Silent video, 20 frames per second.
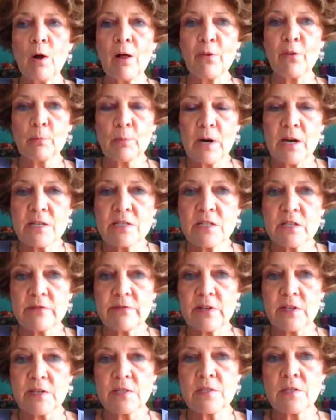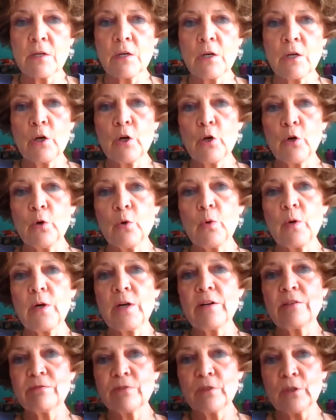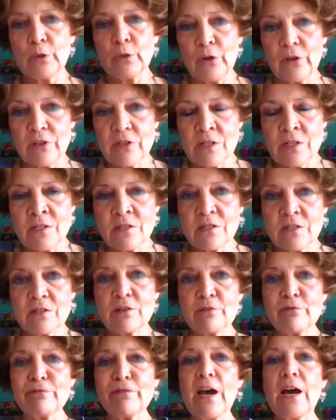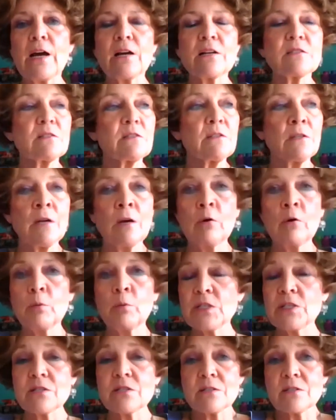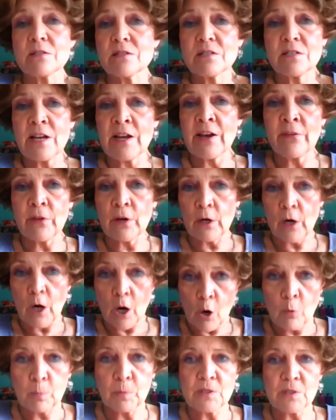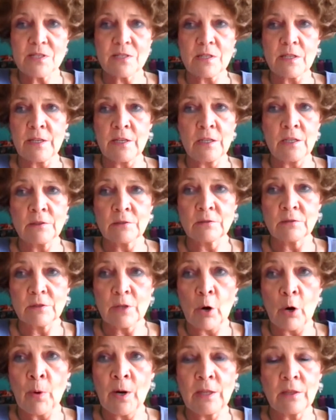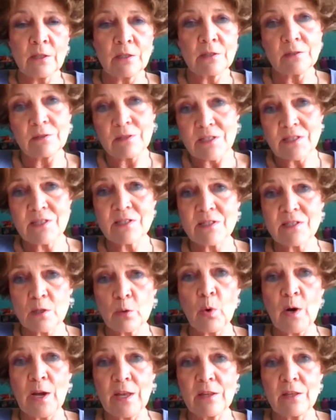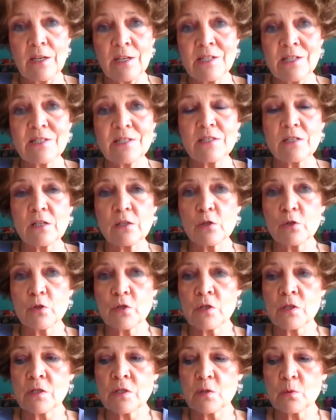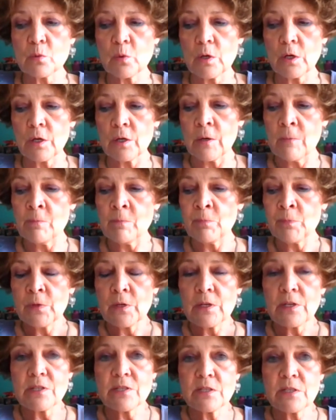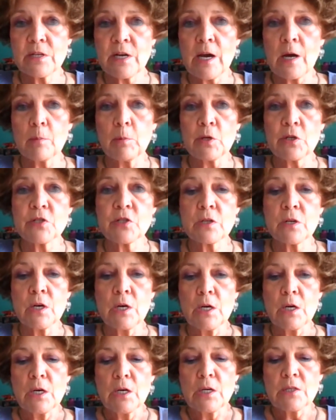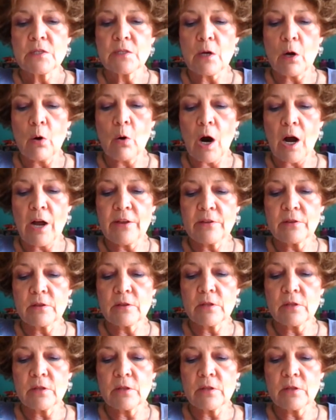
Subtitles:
While the rest of us who have looked into the facts, you know, we just stand there hopelessly and knowing that this is the way the institutions were established. So